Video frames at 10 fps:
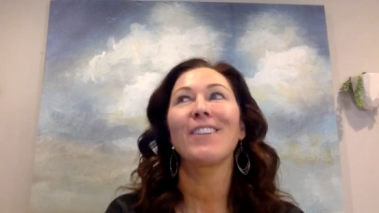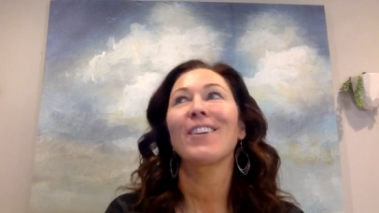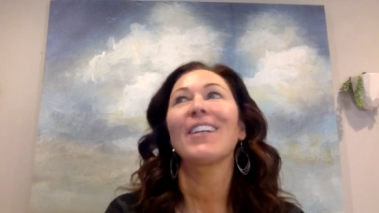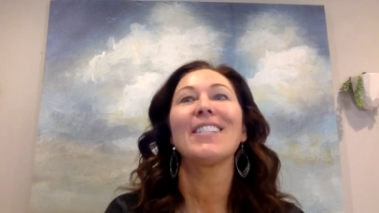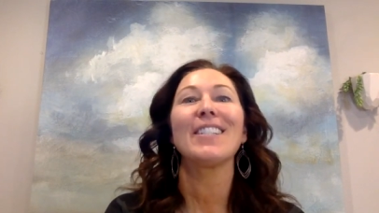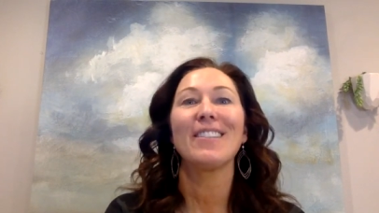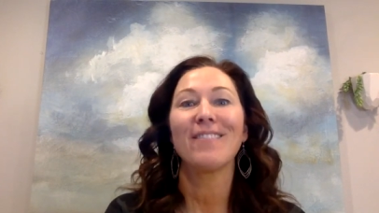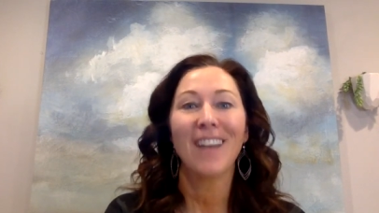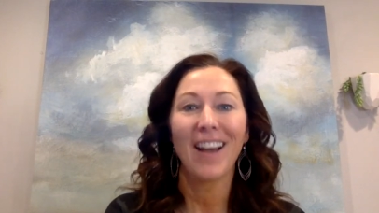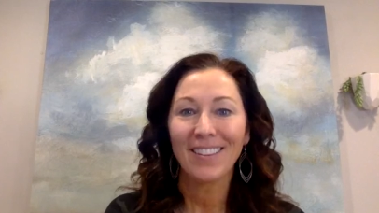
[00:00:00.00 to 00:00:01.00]
crazy
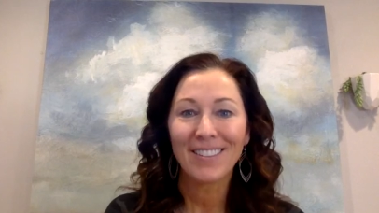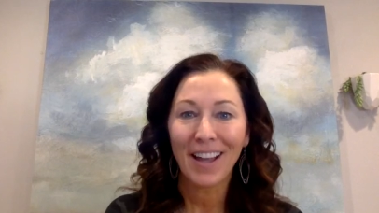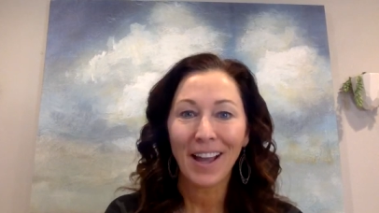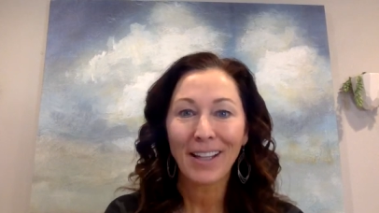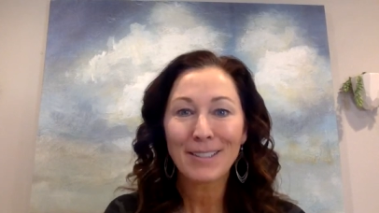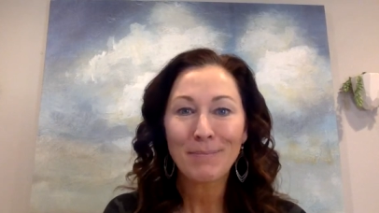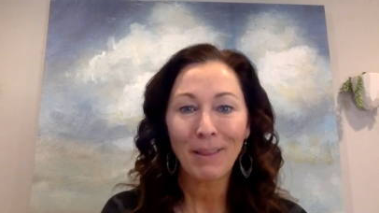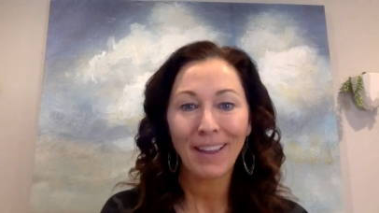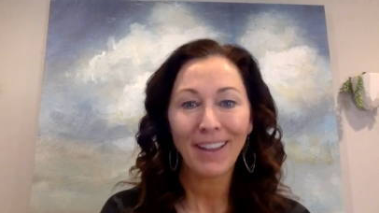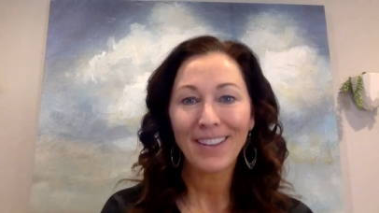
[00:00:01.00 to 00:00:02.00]
Valentine's
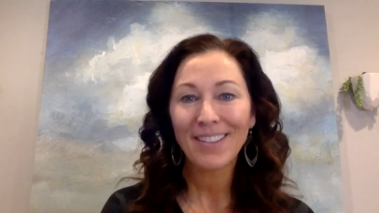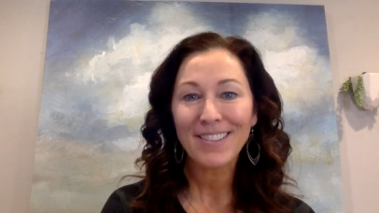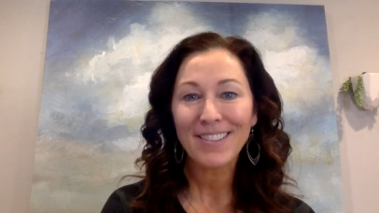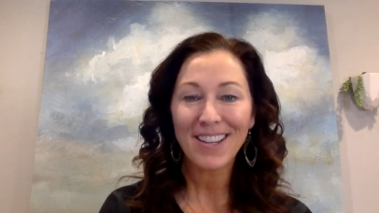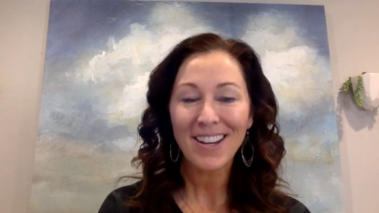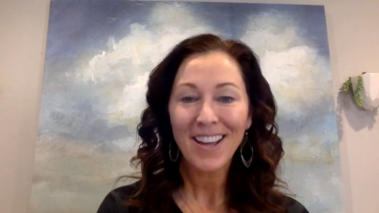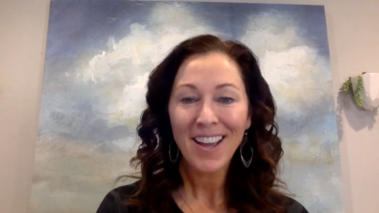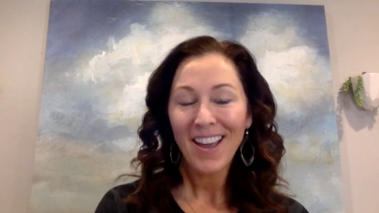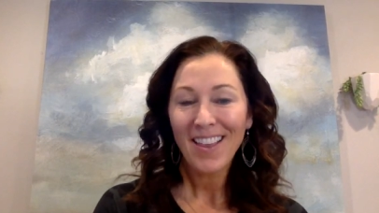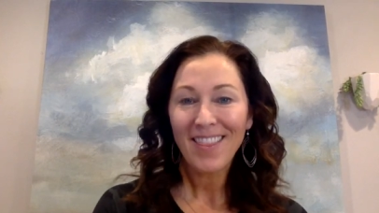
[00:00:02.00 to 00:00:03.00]
plans that
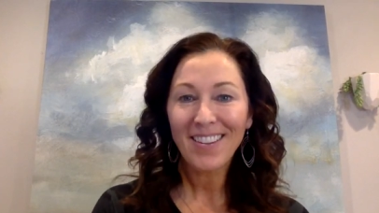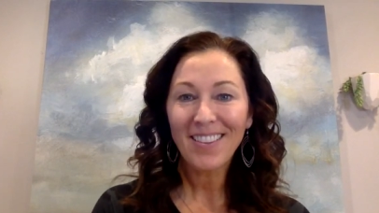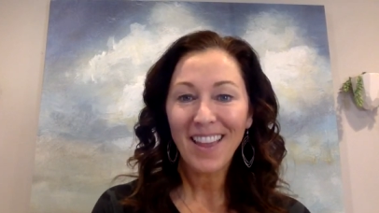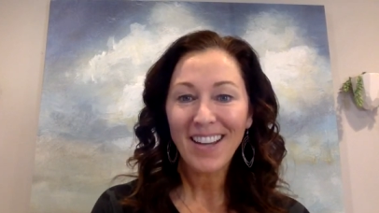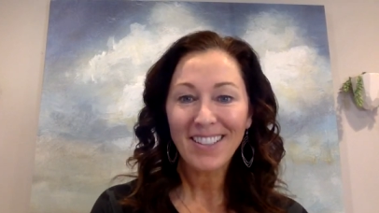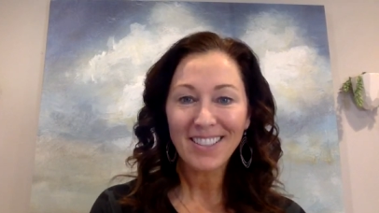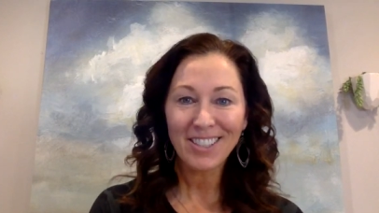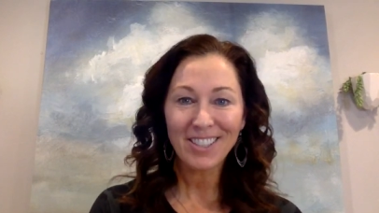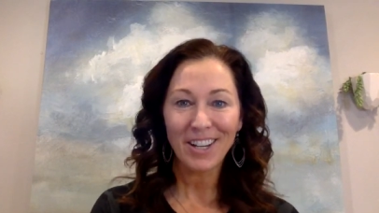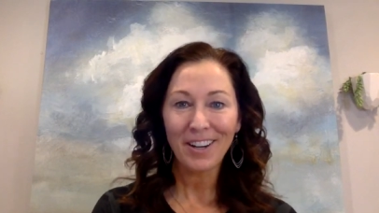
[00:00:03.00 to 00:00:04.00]
they'd like to
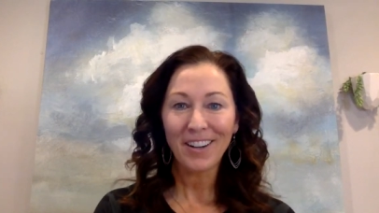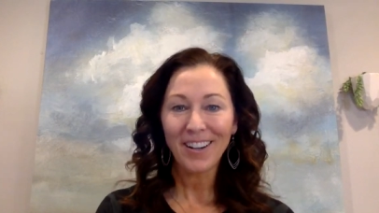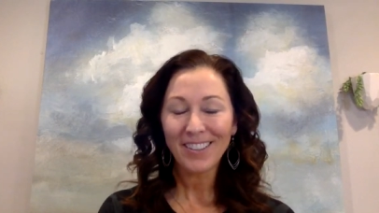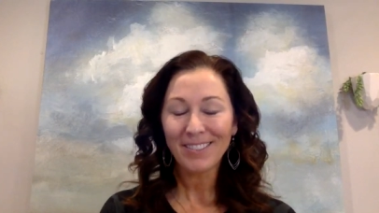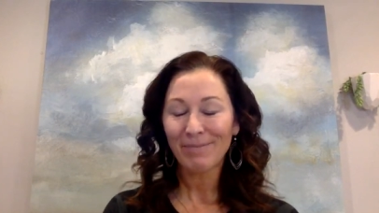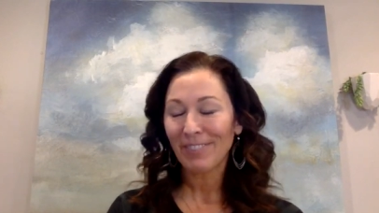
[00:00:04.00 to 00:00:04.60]
share.